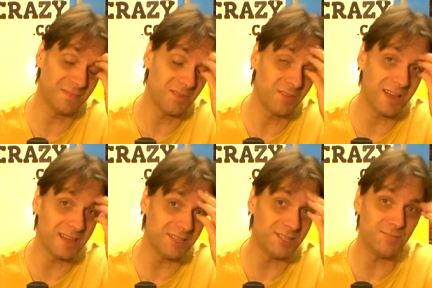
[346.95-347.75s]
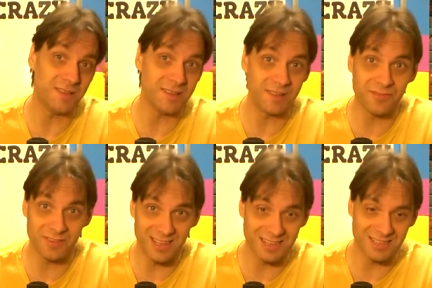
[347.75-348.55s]
Okay, she's being
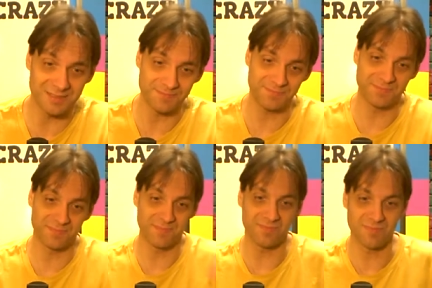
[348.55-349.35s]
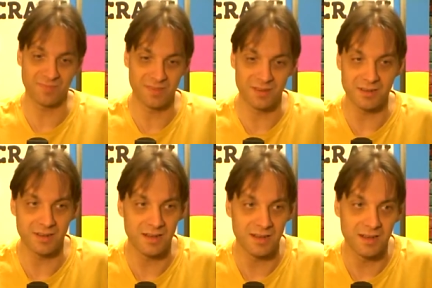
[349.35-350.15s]
difficult. I'm being
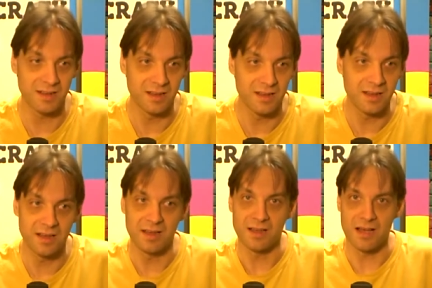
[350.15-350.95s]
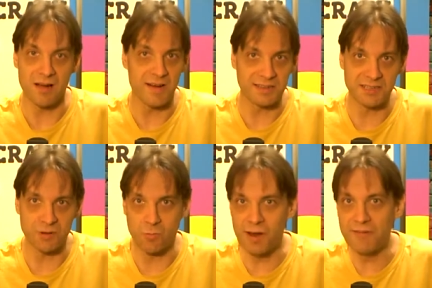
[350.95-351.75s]
nauseous. All right, so
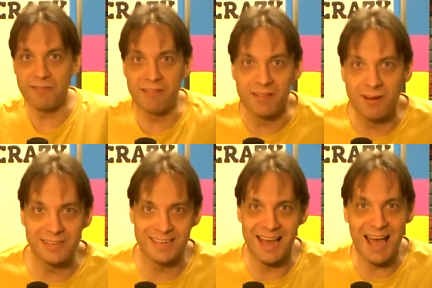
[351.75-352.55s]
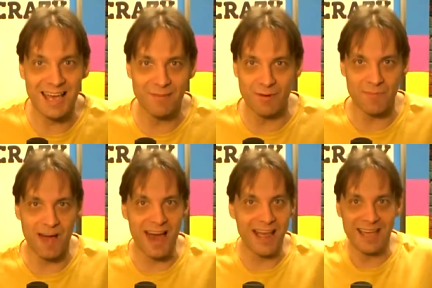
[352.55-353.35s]
what have we learned today,
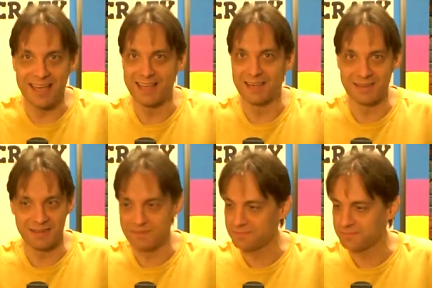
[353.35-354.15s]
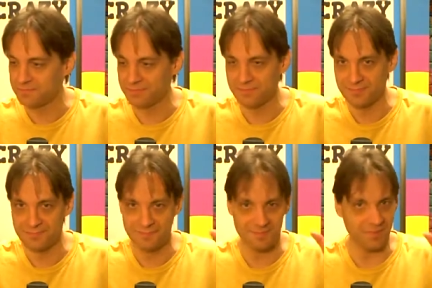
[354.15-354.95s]
everybody? Absolutely
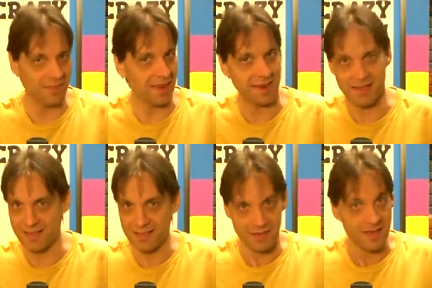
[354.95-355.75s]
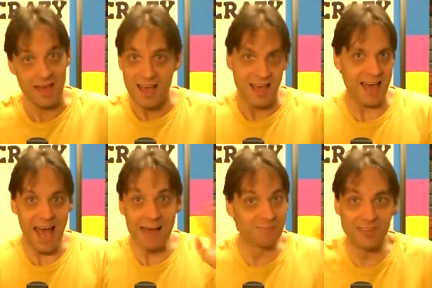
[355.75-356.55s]
nothing.
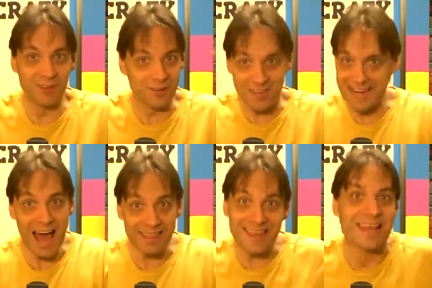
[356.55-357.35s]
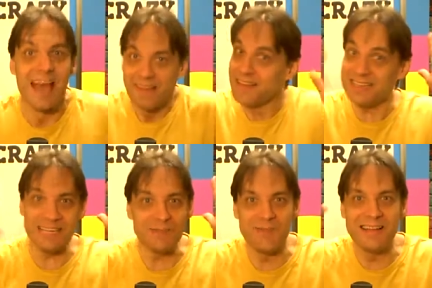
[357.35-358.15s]
Absolutely nothing. This
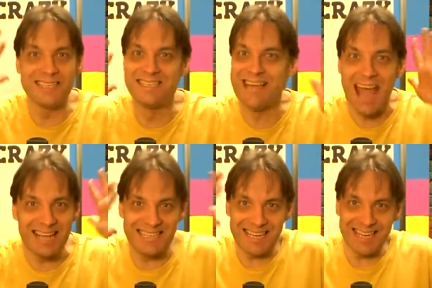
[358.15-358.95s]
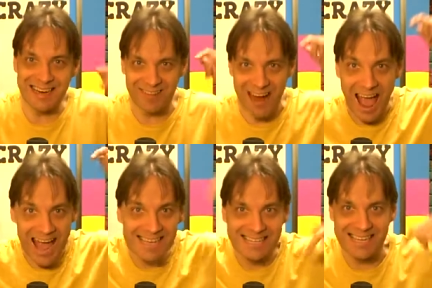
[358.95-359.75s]
has been JZ
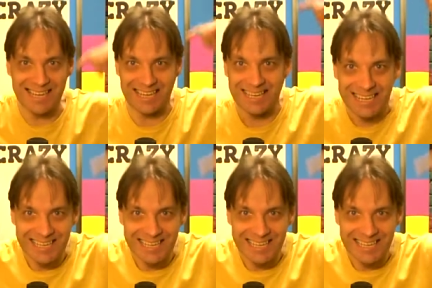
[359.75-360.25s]
Crazy.